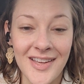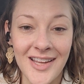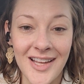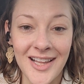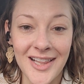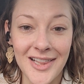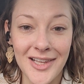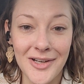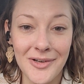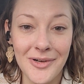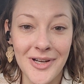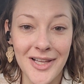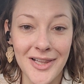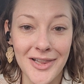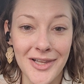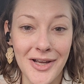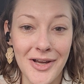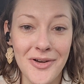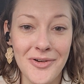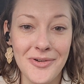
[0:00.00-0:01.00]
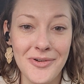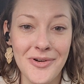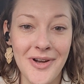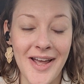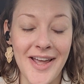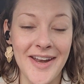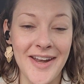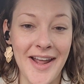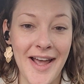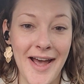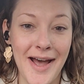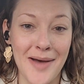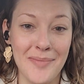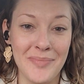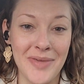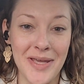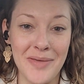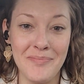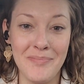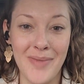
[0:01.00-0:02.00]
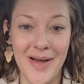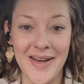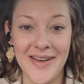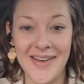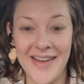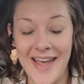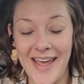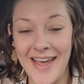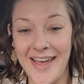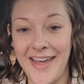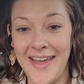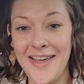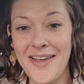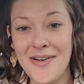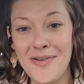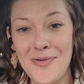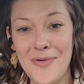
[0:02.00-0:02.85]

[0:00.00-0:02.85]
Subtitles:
Hello, hello, and happy Monday,